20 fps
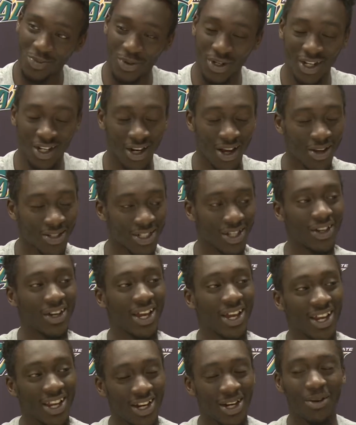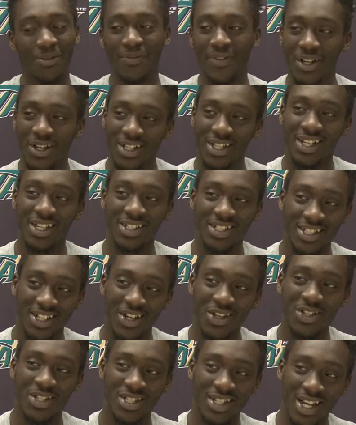but, you know, I said, okay, you know, I'm feeling this, you know,
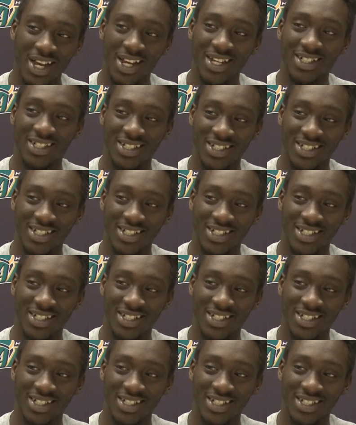this is nice,